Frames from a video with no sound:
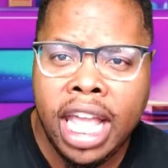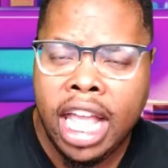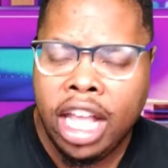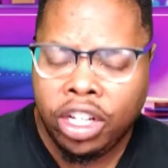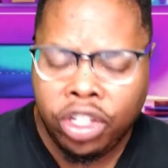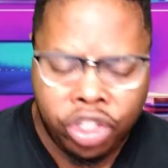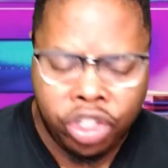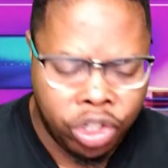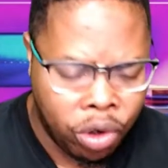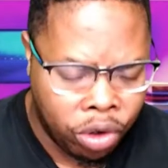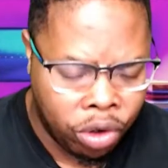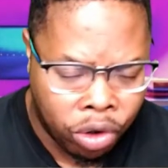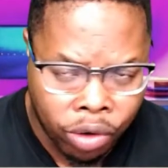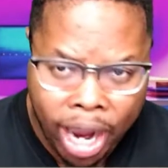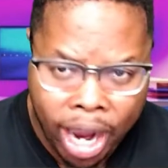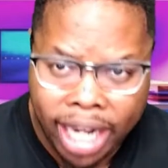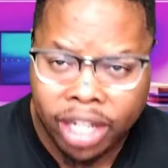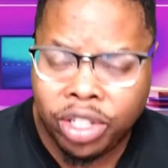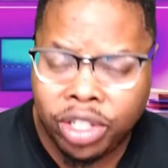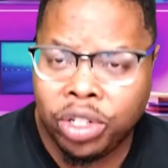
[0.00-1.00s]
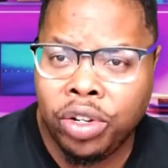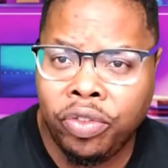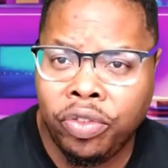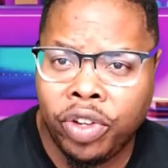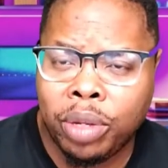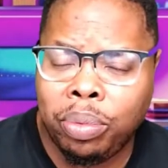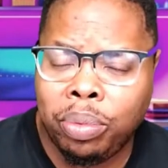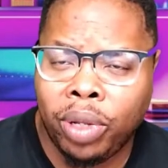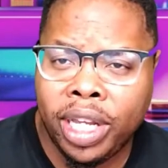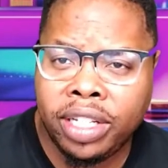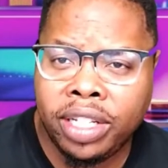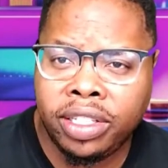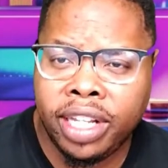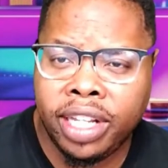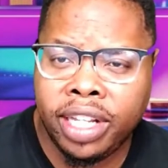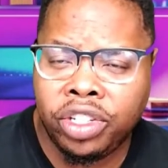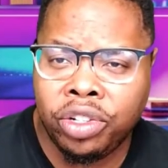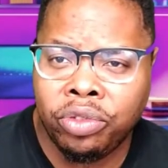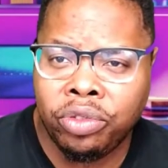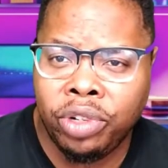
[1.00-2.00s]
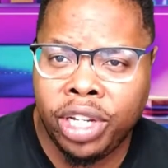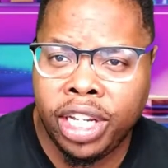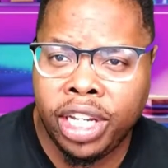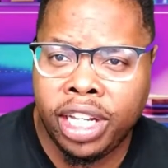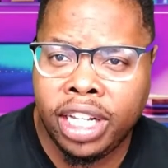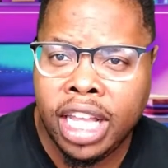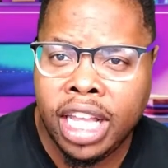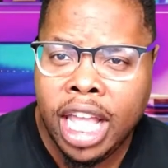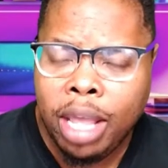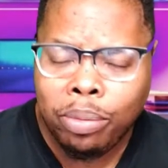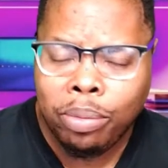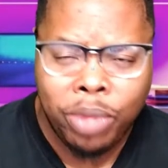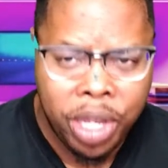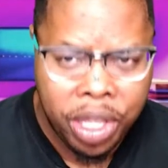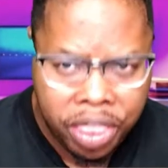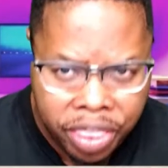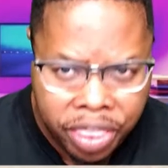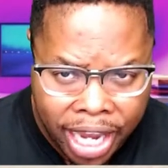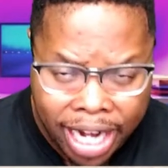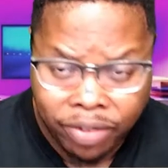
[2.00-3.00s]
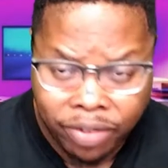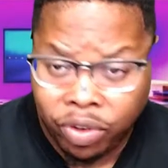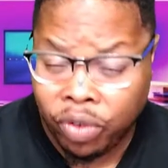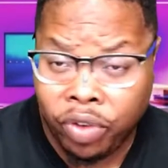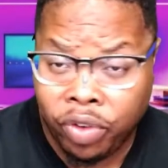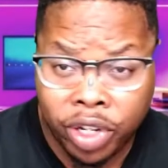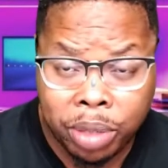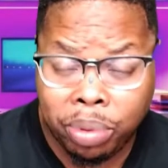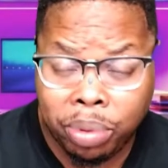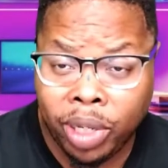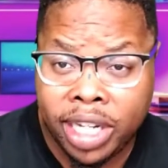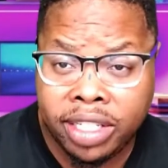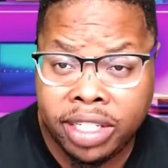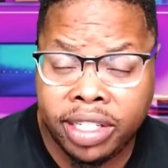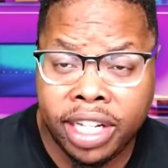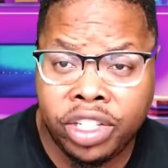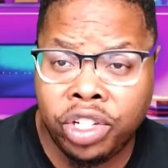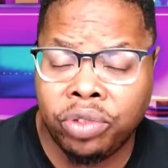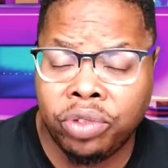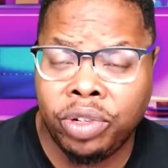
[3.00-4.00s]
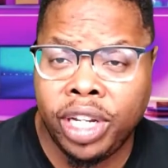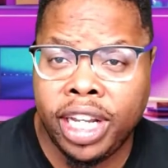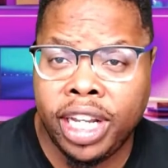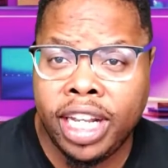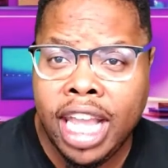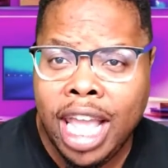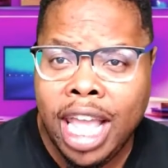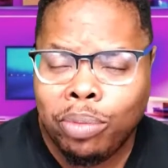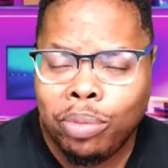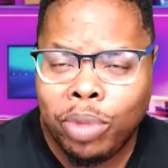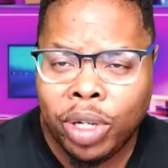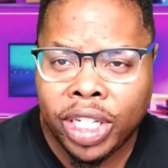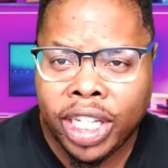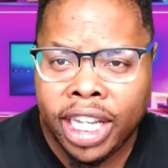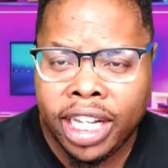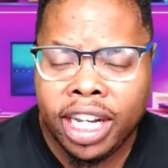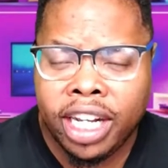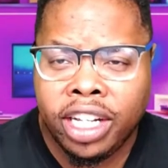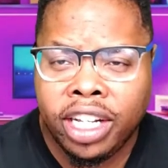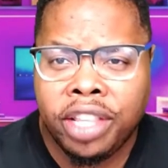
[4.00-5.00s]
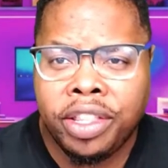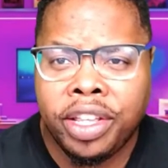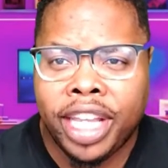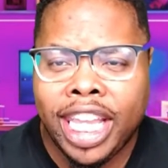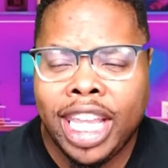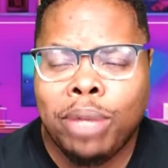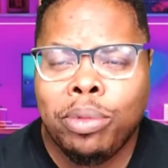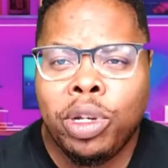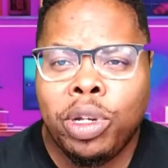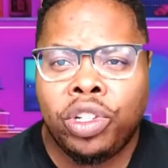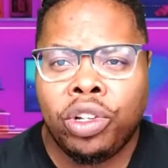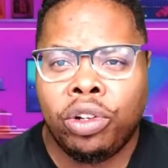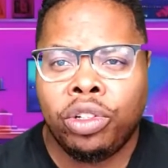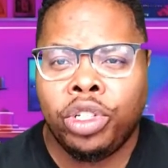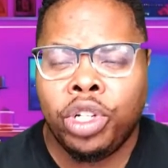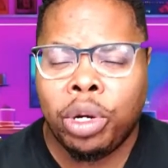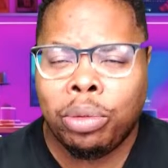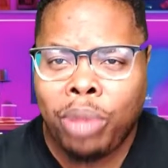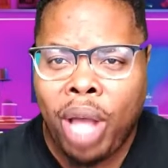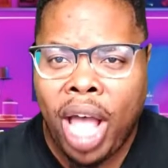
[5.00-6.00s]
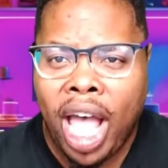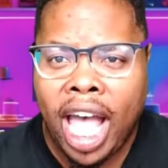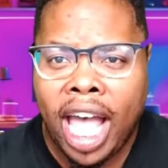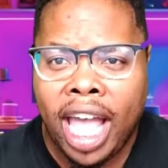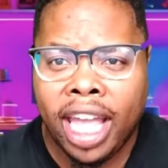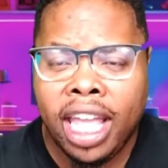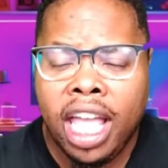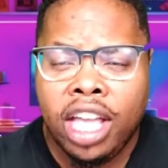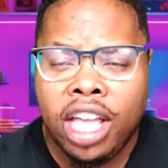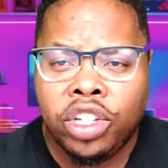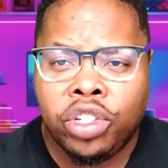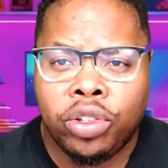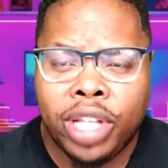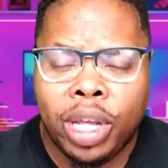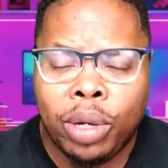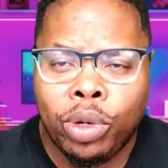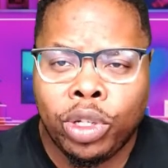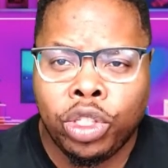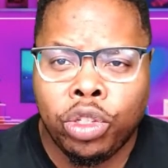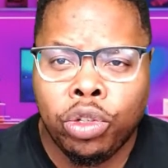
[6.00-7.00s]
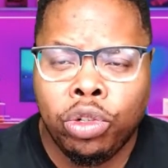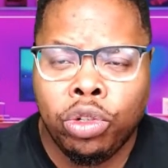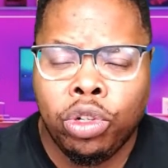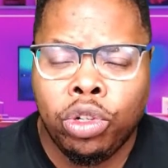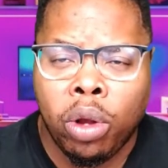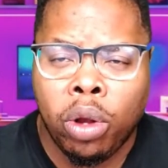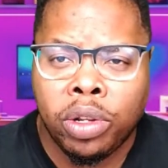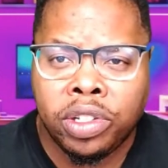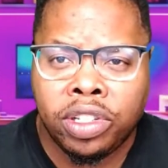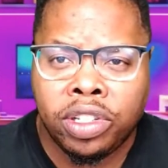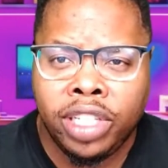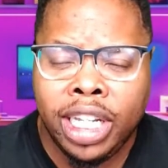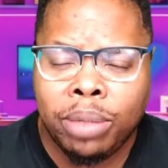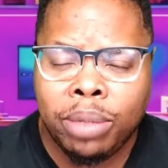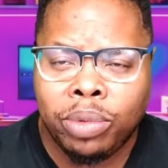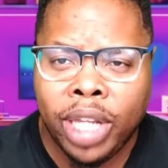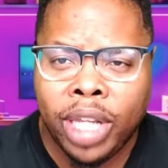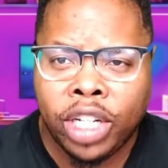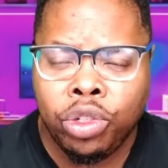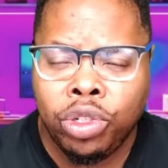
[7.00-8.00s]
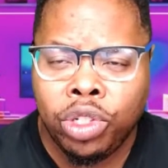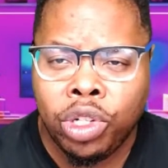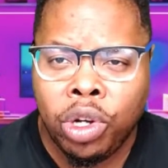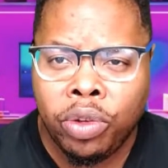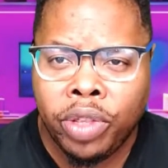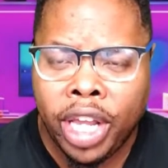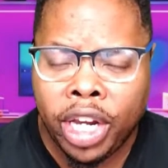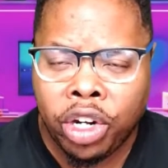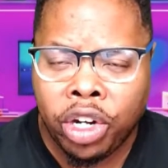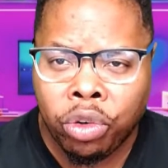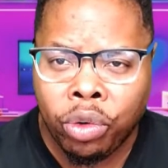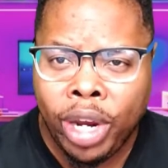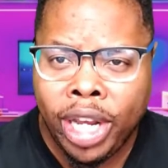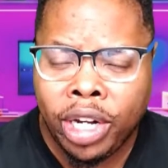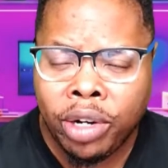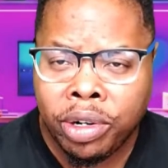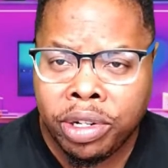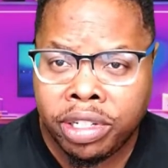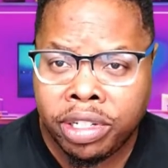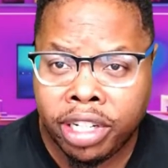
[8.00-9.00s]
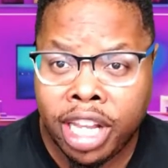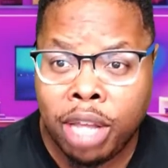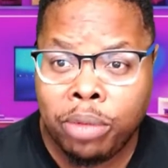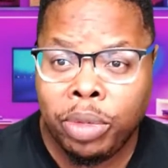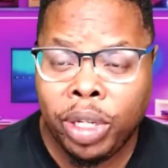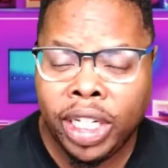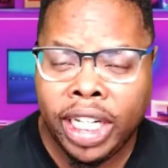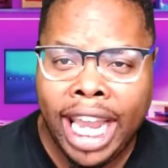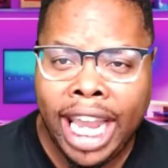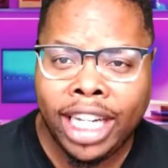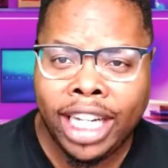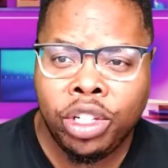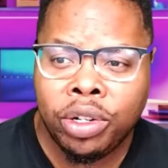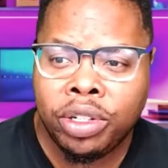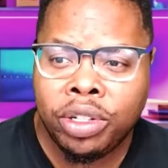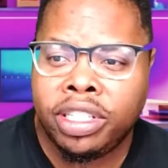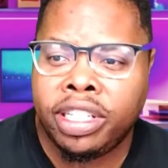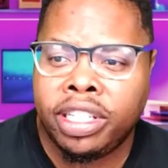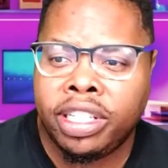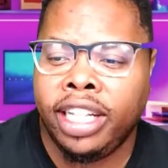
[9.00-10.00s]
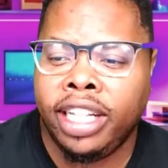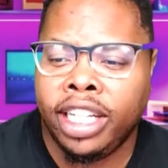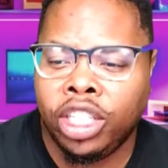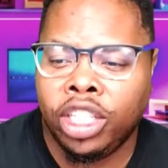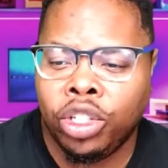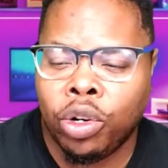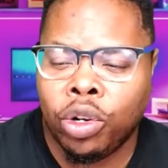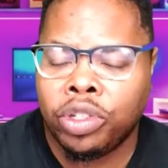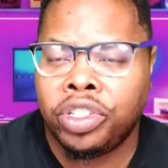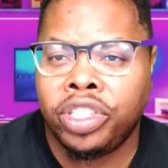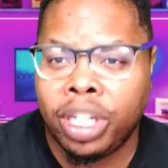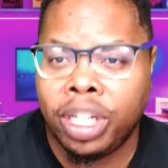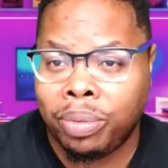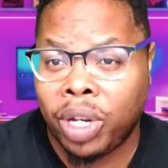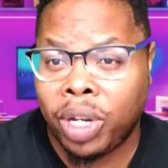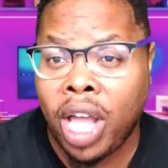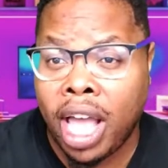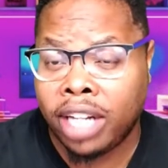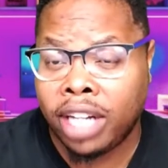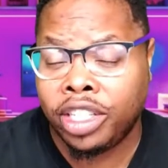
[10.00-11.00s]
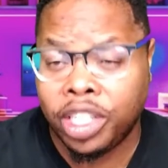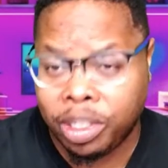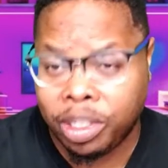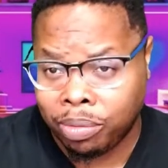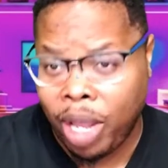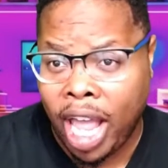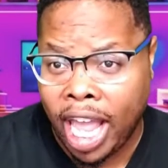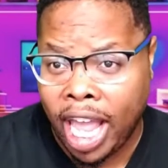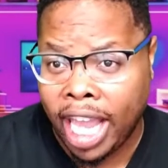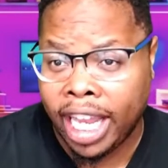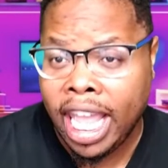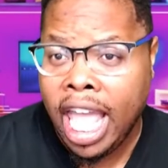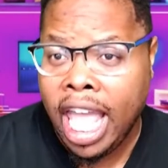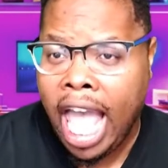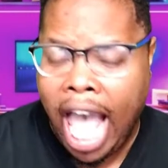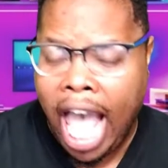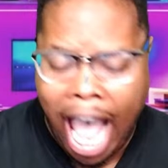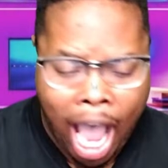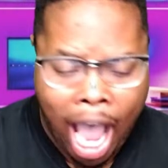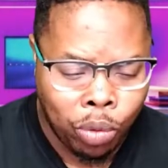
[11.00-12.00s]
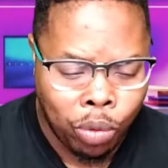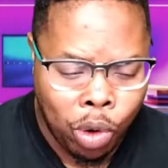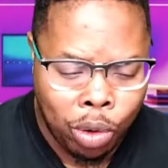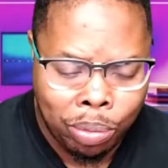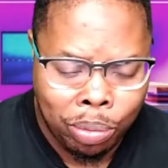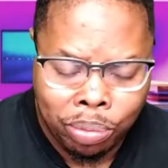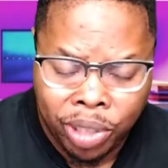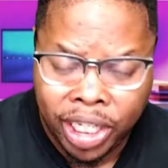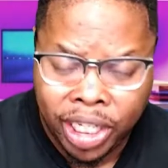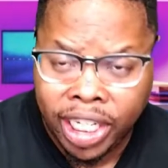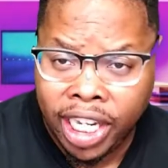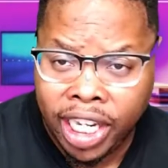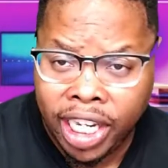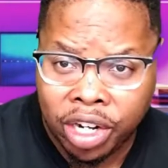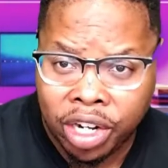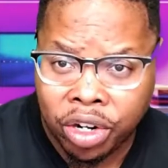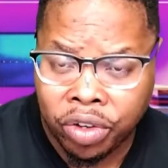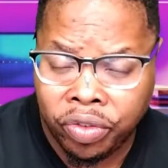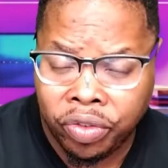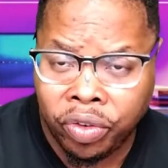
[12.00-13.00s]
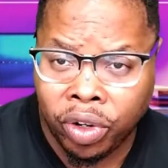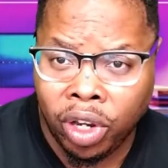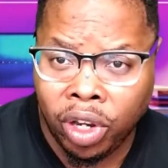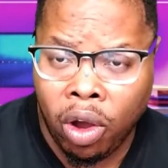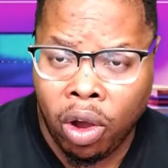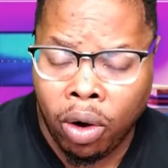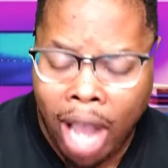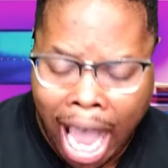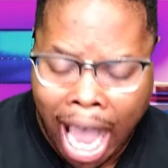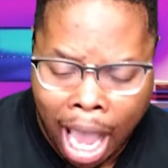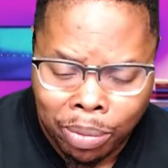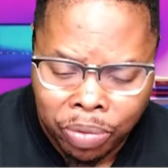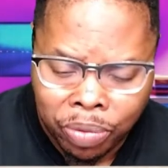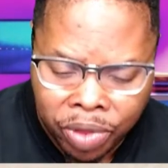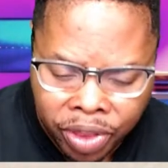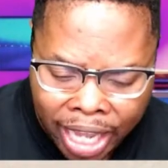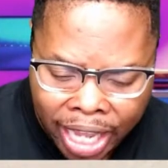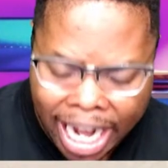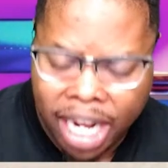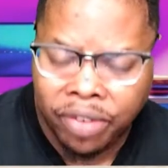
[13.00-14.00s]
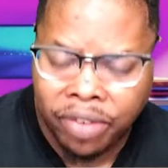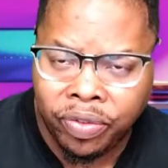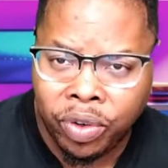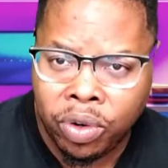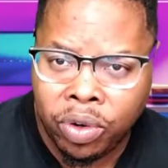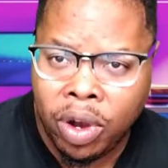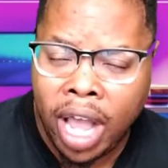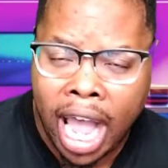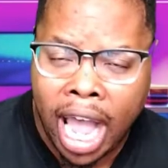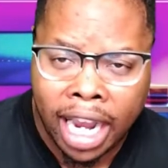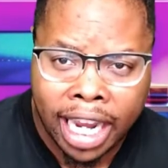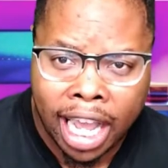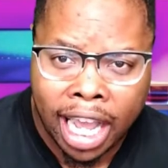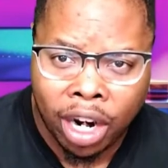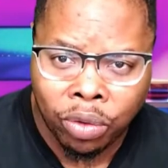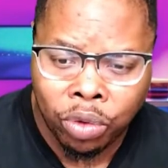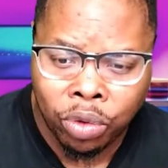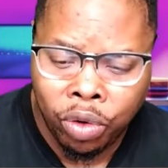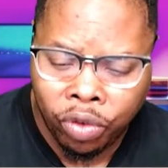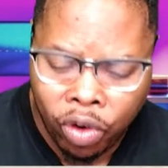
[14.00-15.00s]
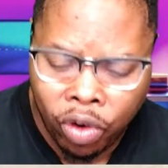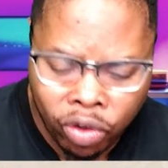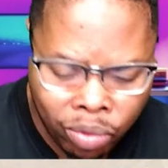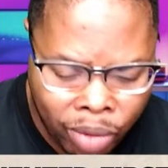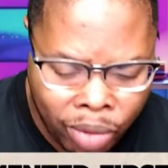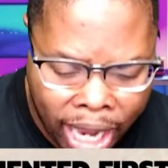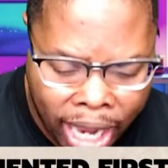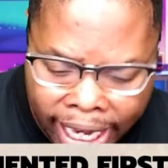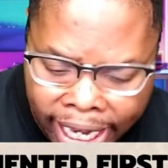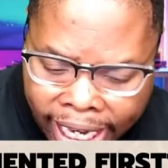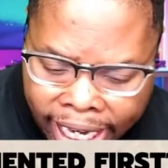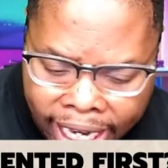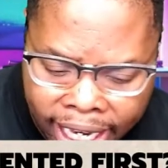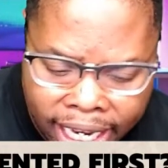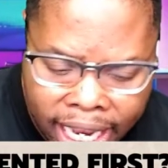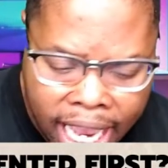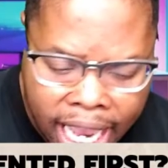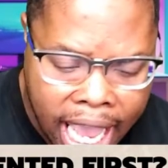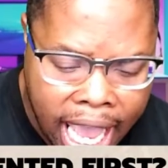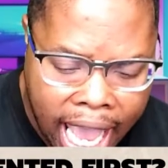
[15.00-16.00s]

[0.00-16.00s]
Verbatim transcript: Show gratitude for the place that you're in. Be thankful for the place that you're in, but get another image on your mind so that when you go to sleep that you know that greater is coming and you're telling your subconscious mind, I won't be here for long. I'm thankful. I got a roof over my head.